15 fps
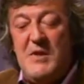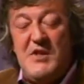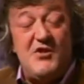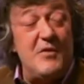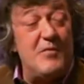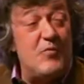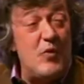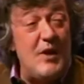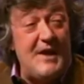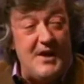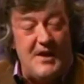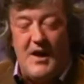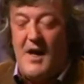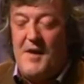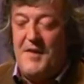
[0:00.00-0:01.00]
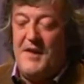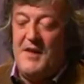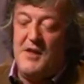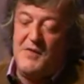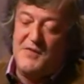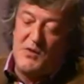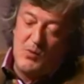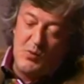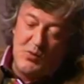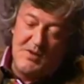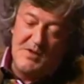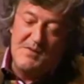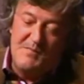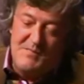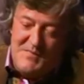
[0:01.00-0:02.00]
mixture of rigor. I think after all
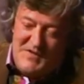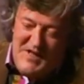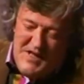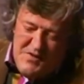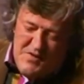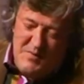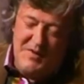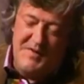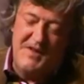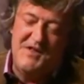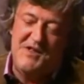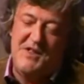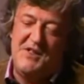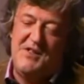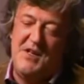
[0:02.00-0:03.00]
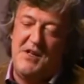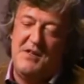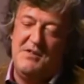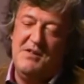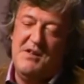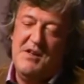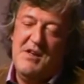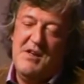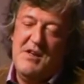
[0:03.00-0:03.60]
the terrible things I'd done,